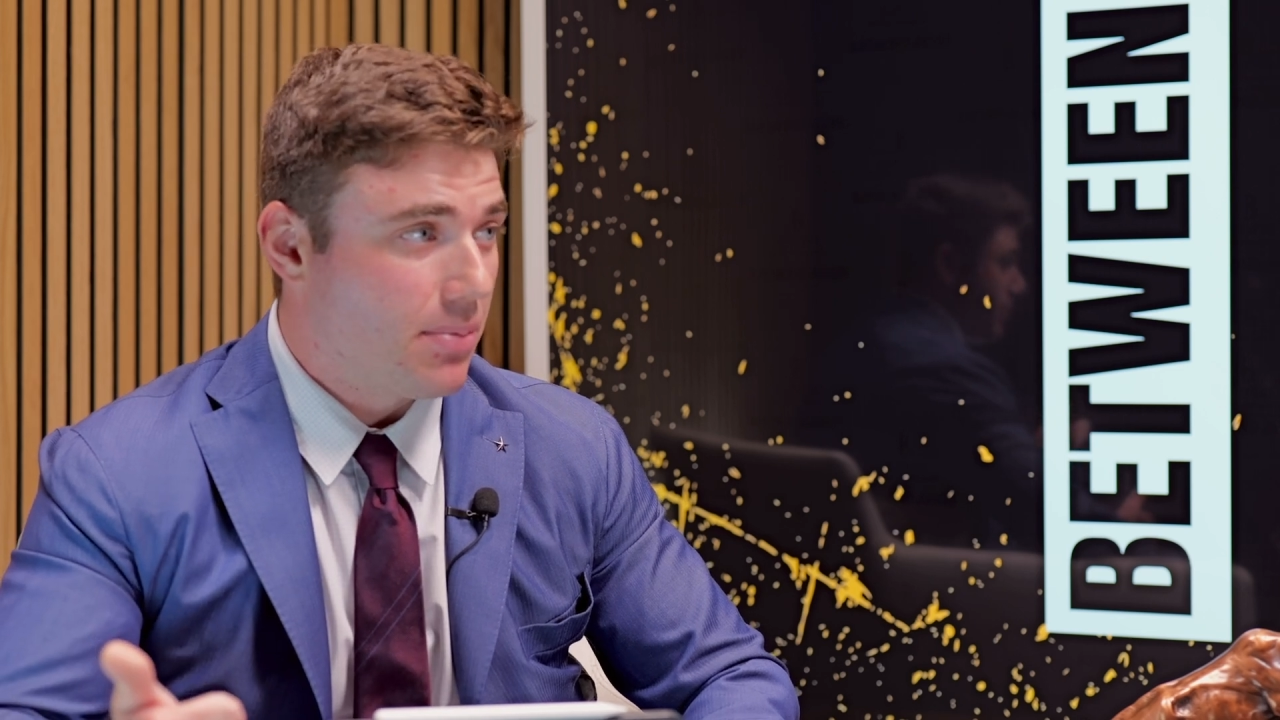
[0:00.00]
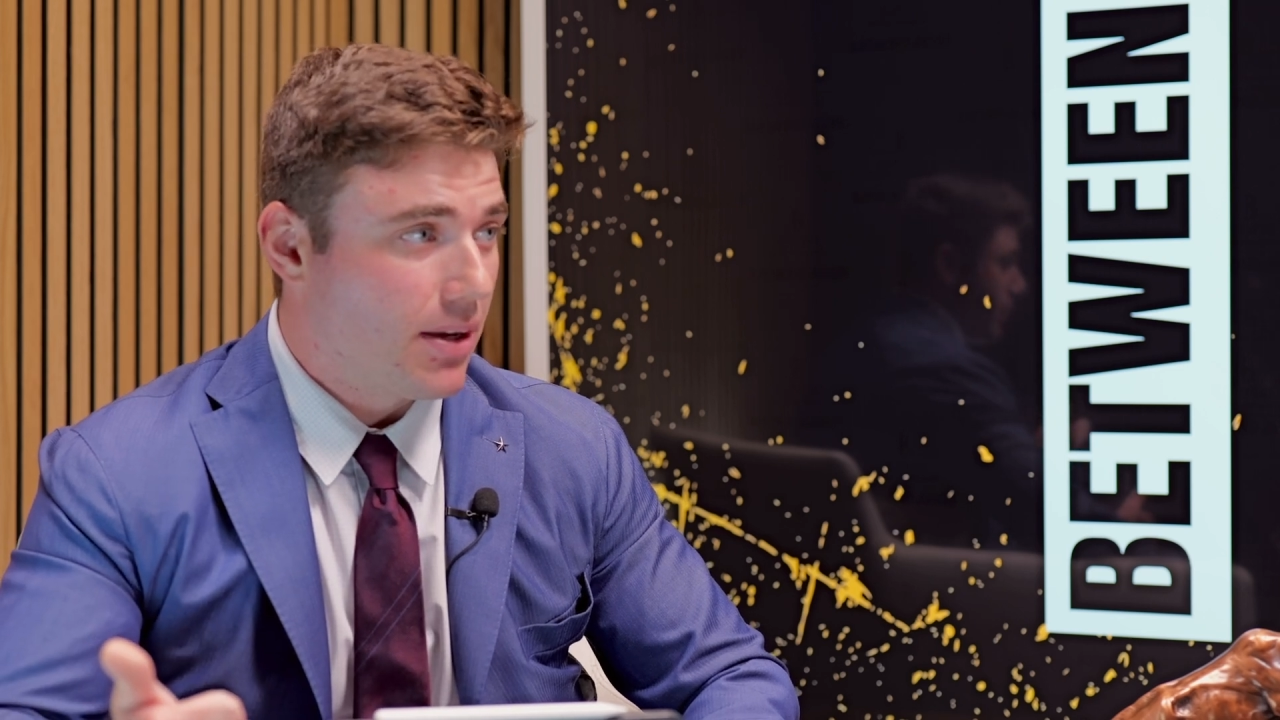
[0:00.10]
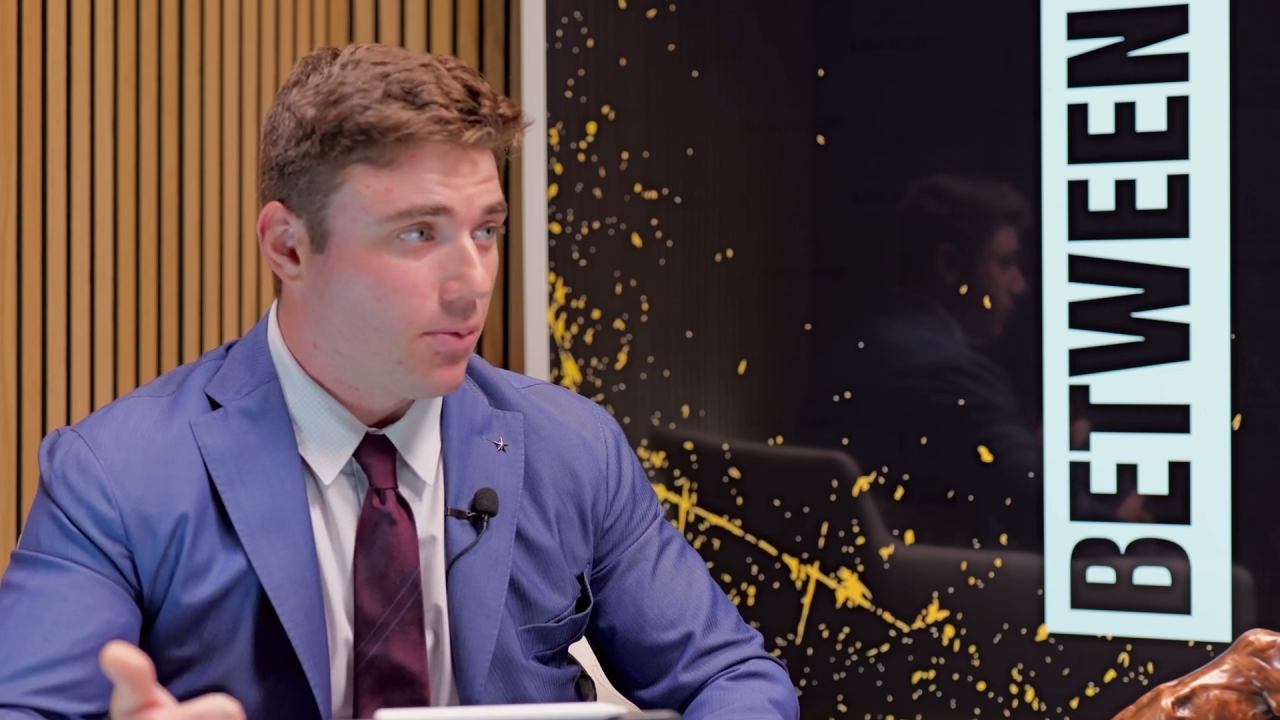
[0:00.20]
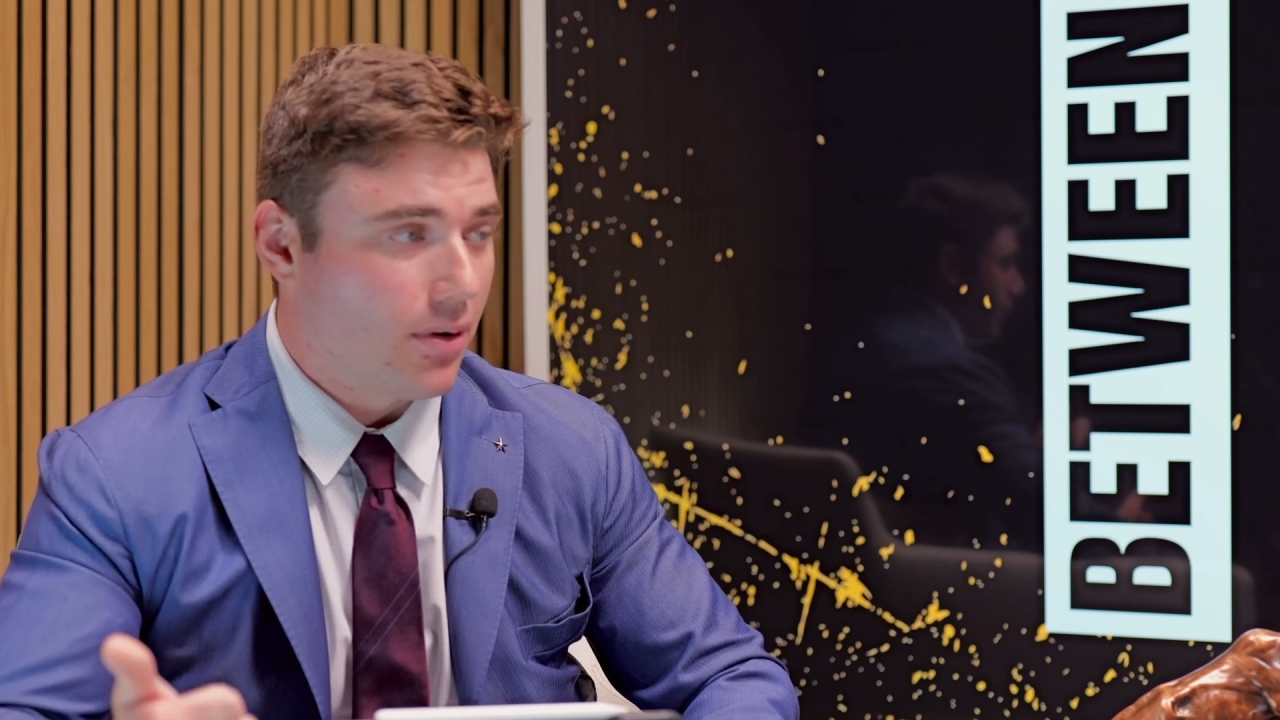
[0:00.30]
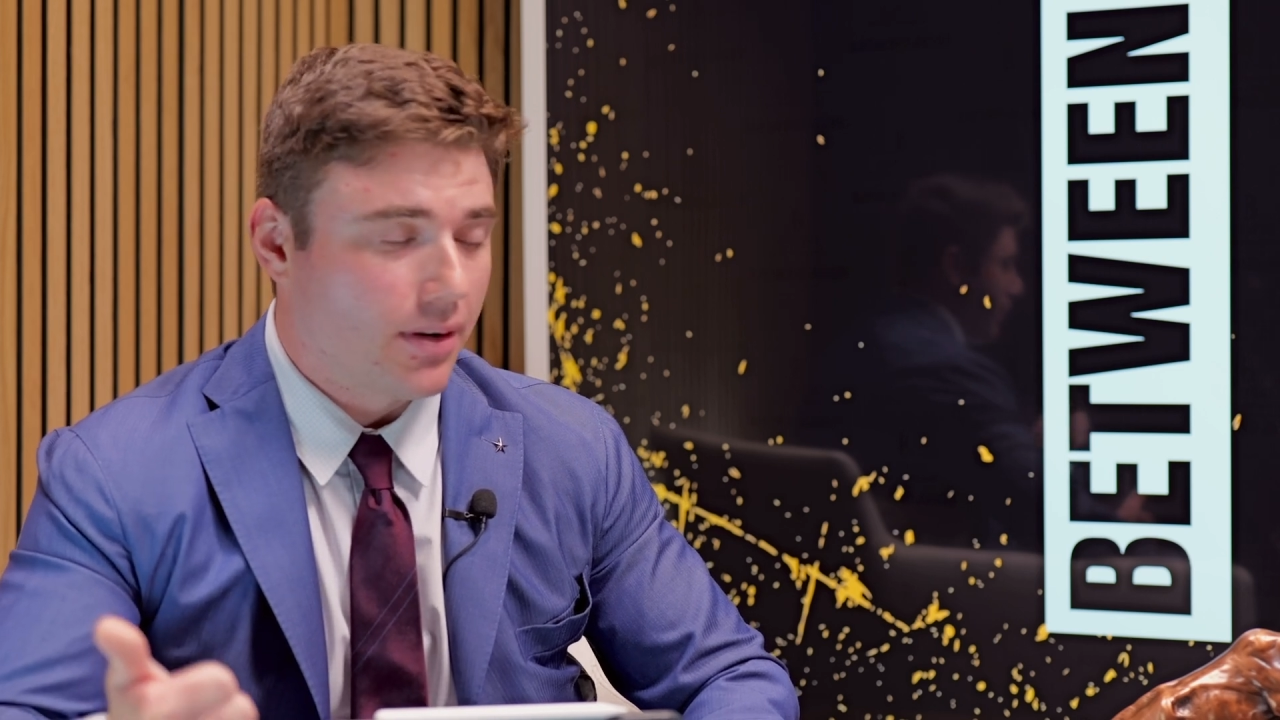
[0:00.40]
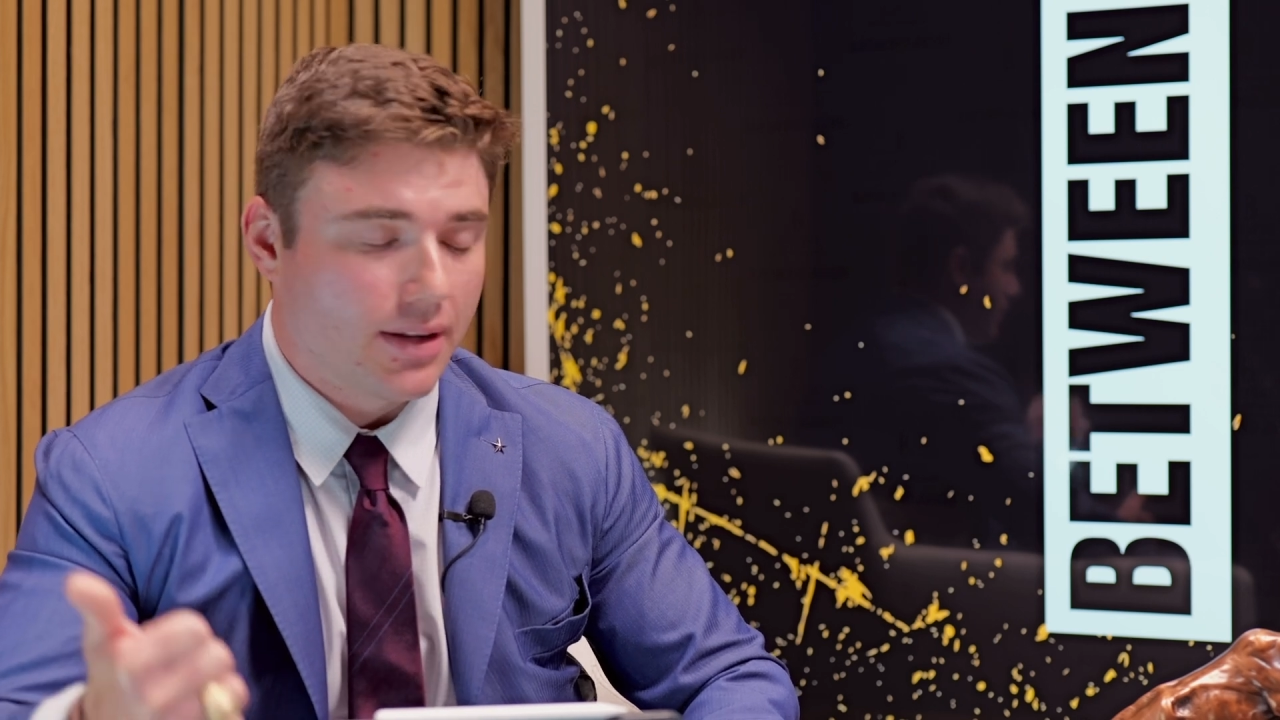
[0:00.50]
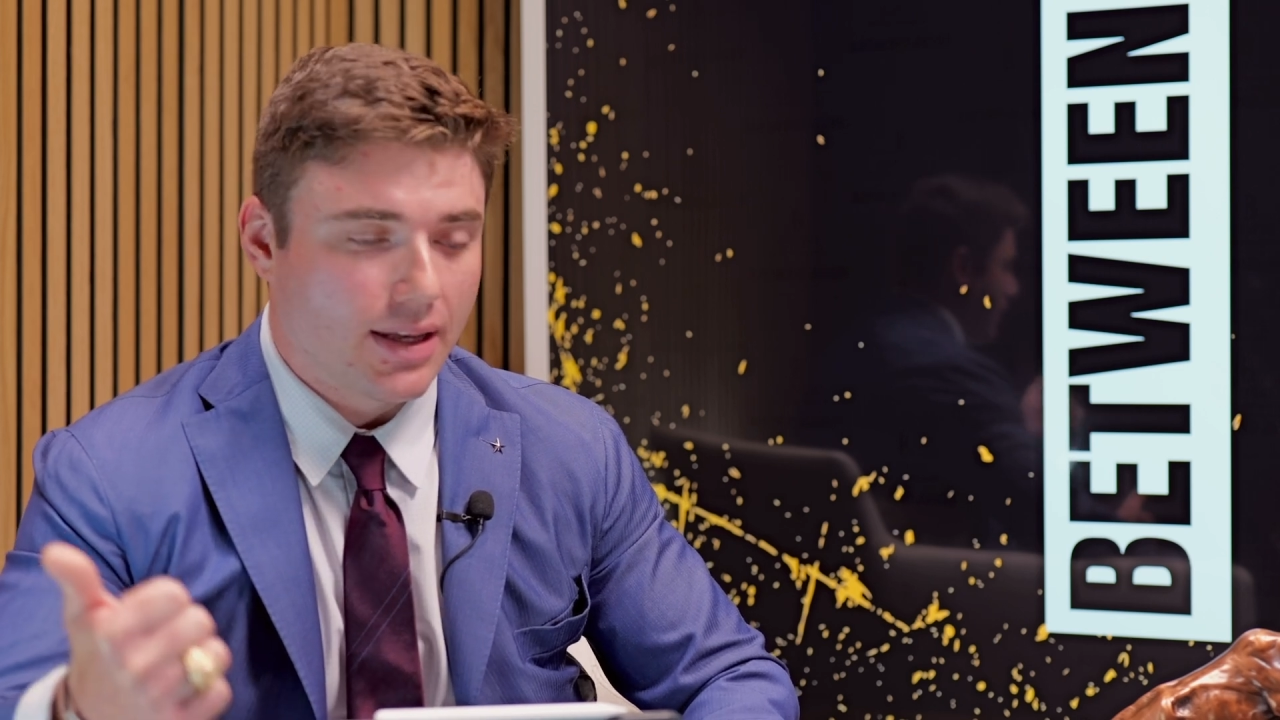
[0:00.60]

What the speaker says: a big one.